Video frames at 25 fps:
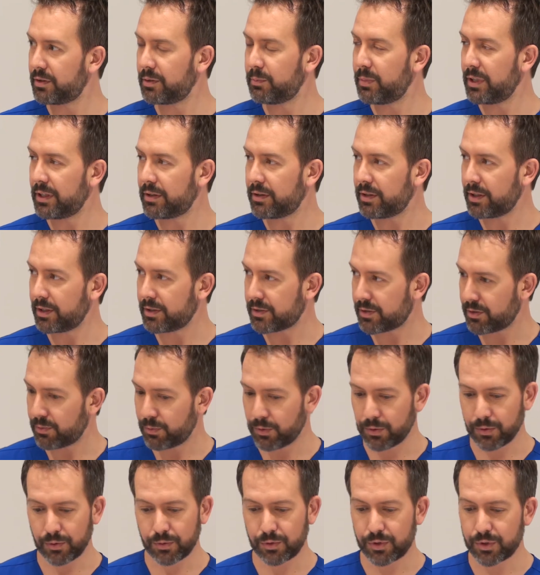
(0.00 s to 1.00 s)
big things that
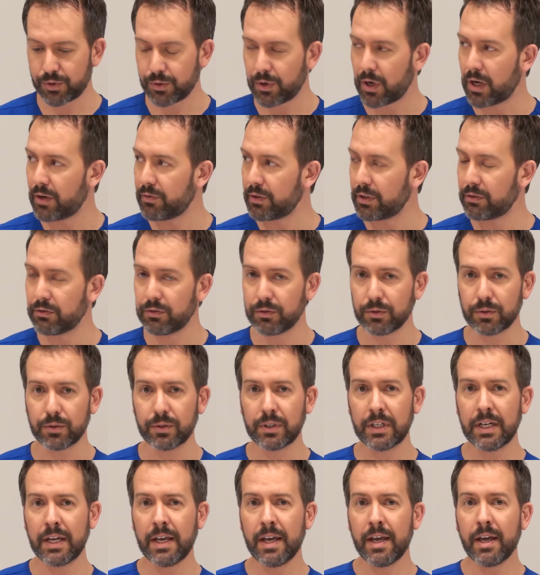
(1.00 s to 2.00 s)
we're all striving for.
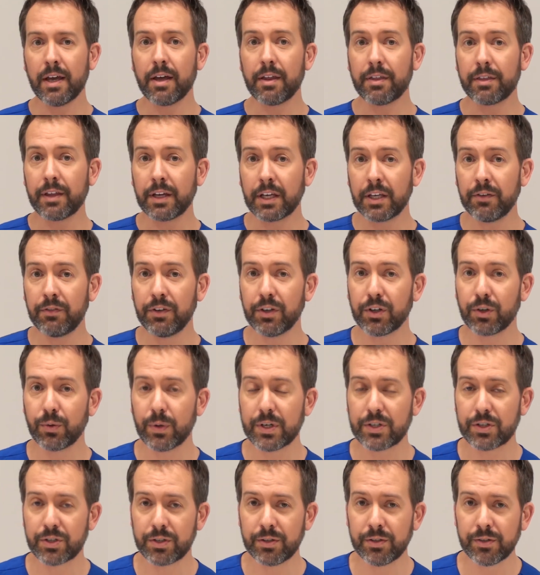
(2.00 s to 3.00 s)
Thank you for your
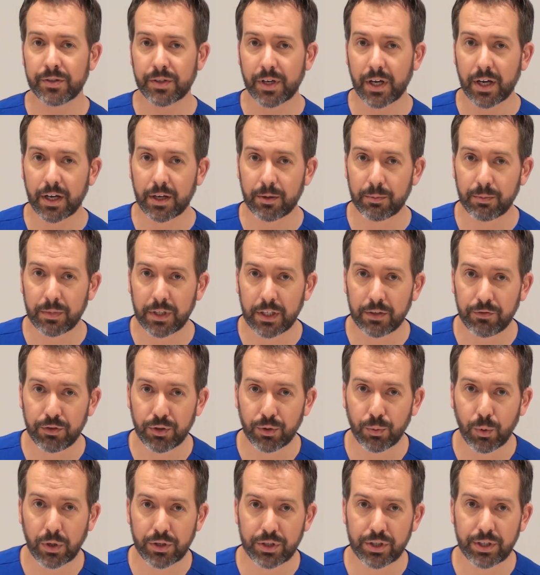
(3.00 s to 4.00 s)
questions. If you're
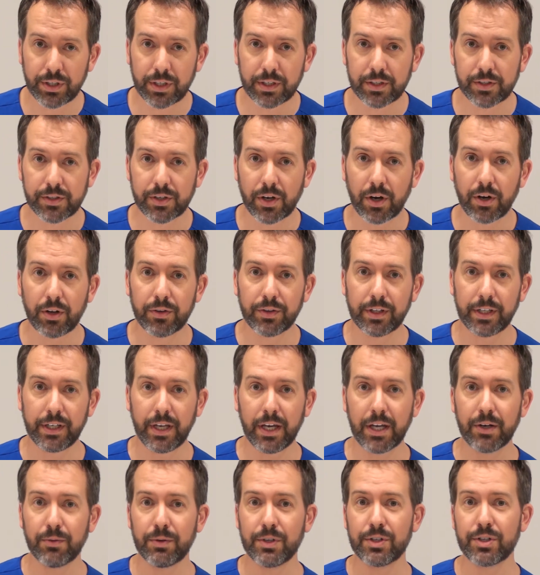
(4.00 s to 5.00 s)
watching us on the
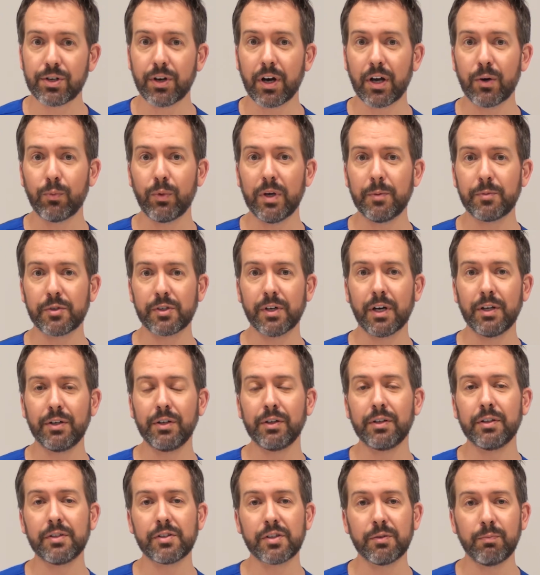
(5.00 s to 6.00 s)
Henry Schein website, you
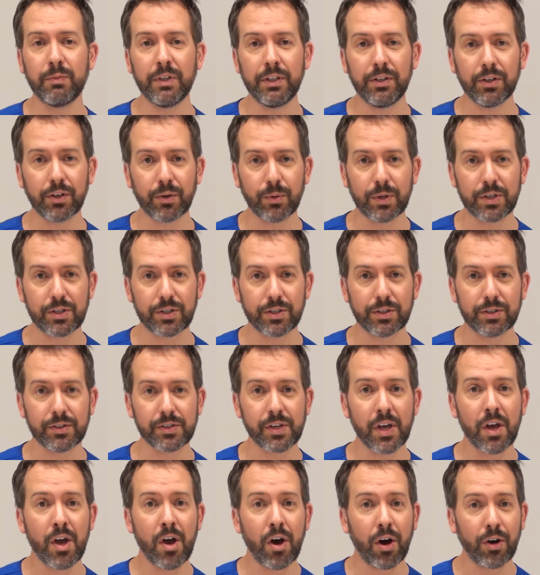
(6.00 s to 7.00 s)
can submit your questions
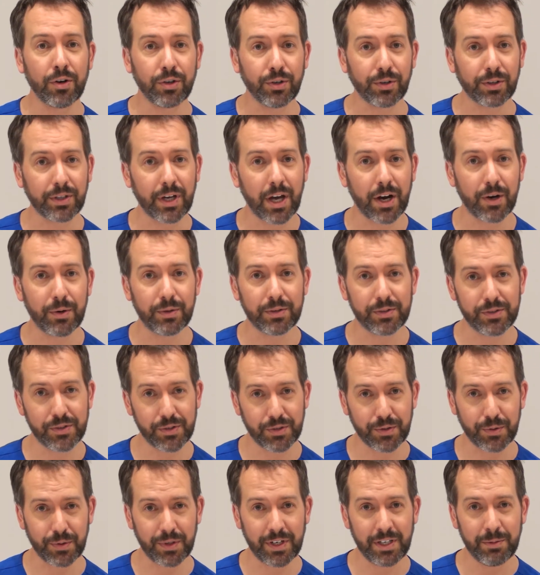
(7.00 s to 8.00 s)
on your current
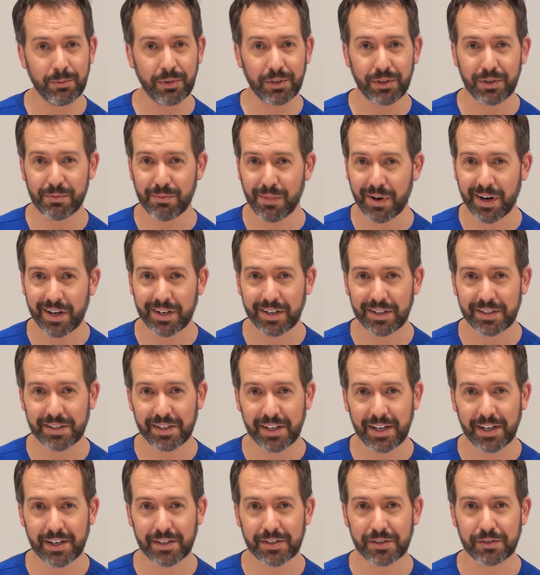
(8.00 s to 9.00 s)
screen, but you might need
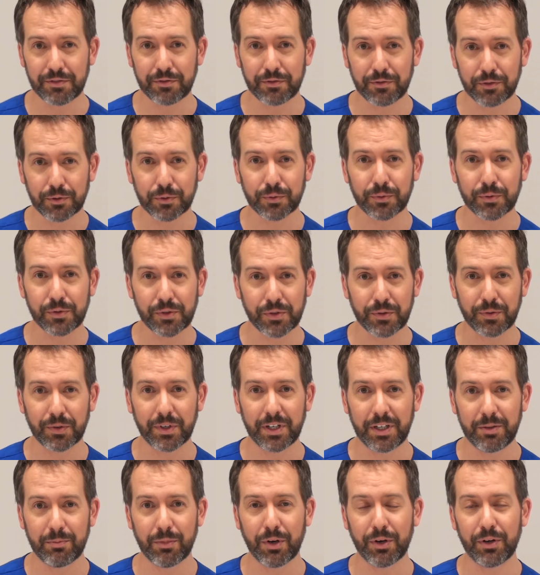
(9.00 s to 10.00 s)
to exit full
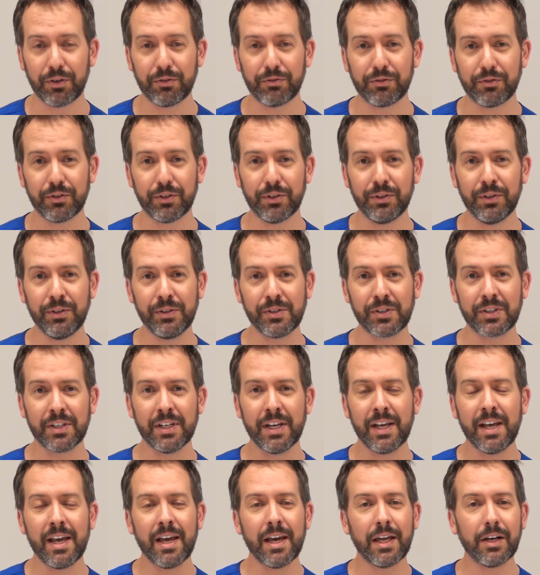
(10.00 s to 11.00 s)
screen mode first.
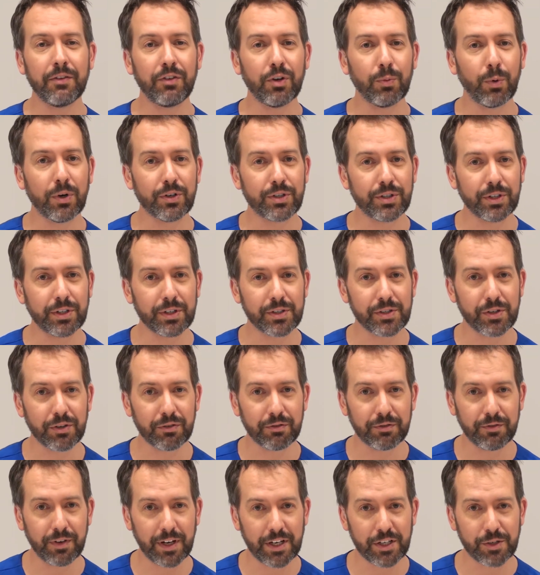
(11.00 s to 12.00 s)
And if you're watching us on
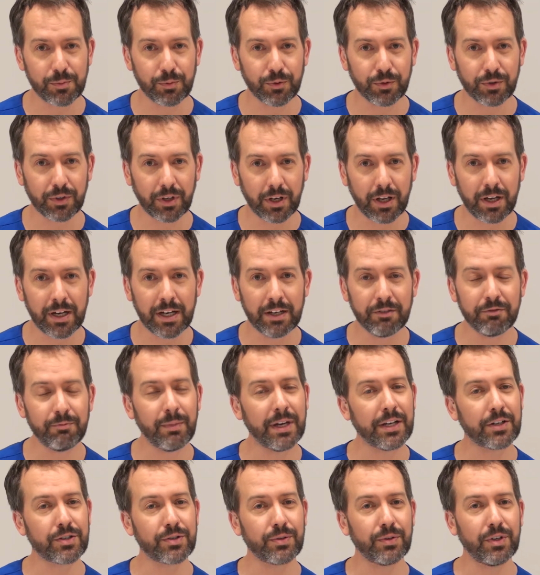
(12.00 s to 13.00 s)
Facebook Live,
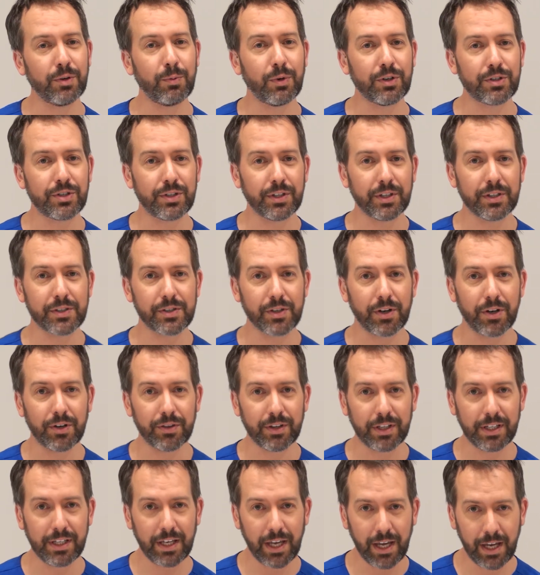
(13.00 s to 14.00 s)
make sure you're watching us on
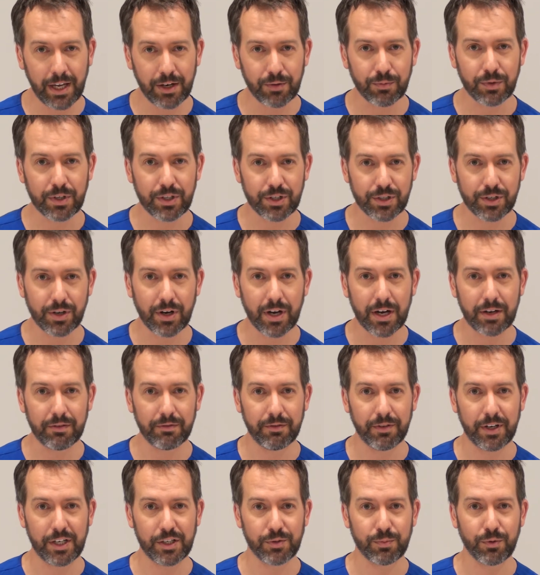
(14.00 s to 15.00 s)
the Henry Schein
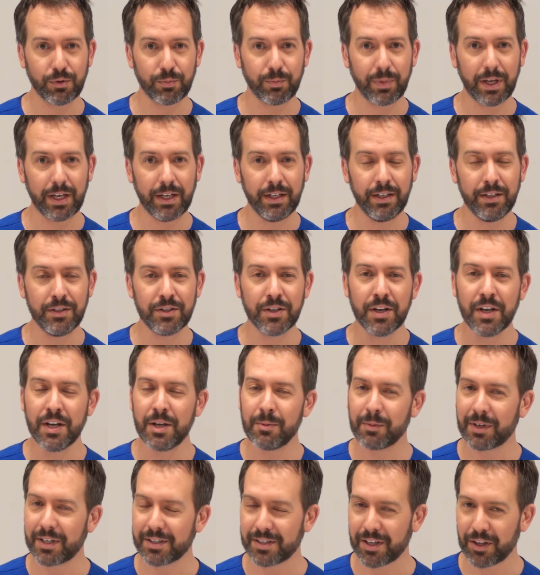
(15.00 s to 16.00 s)
Facebook page,
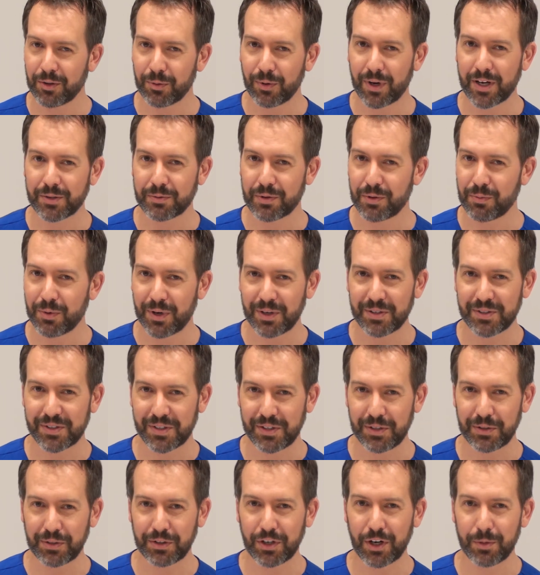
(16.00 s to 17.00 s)
because otherwise we won't see
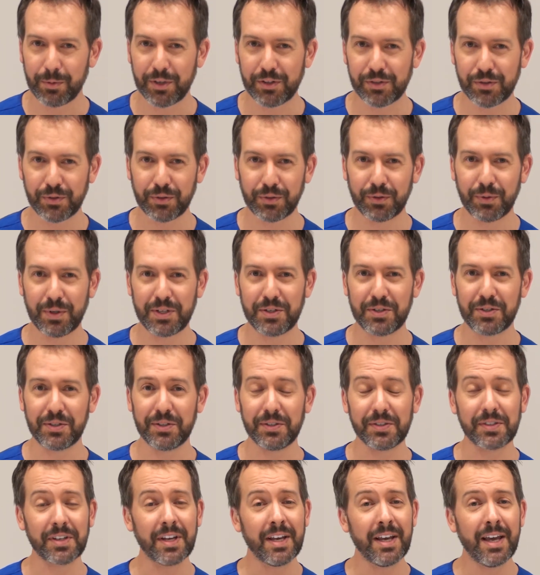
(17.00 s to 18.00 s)
your comments or
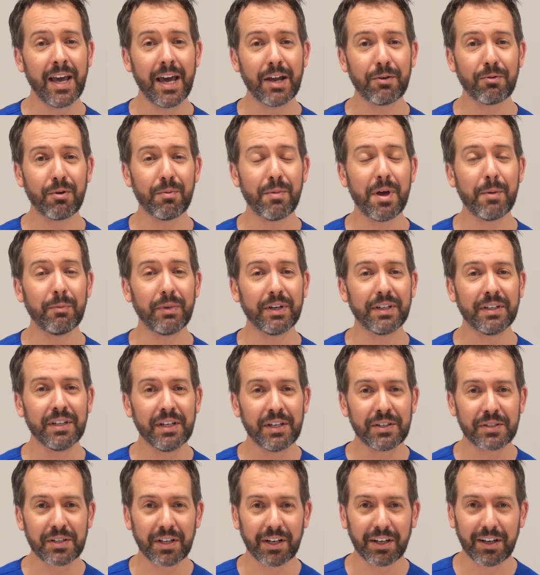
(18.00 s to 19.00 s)
questions. And remember
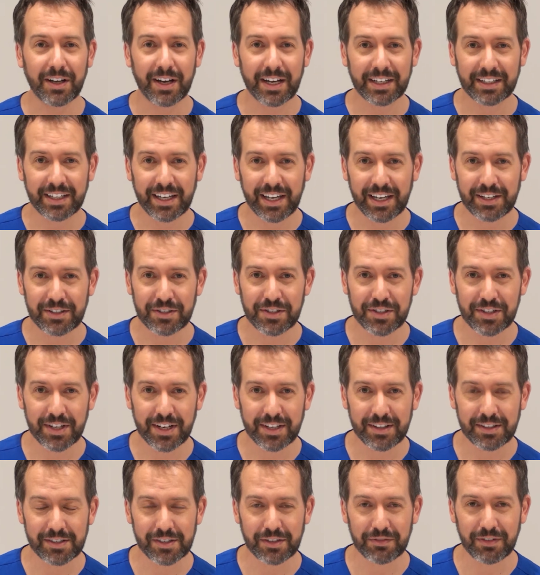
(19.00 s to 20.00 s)
to like and share
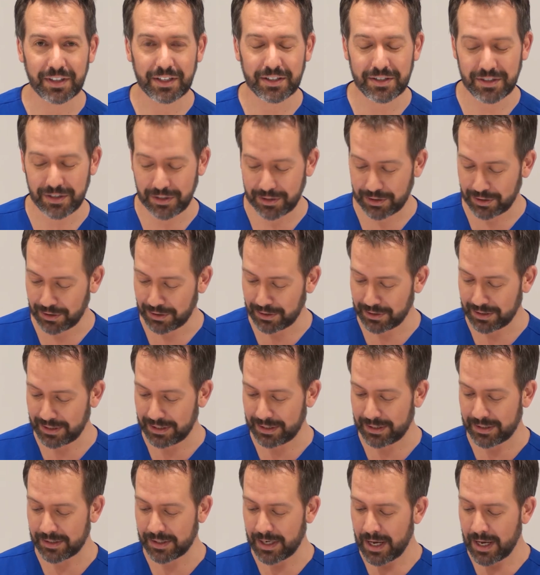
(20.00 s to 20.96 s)
this event to your colleagues.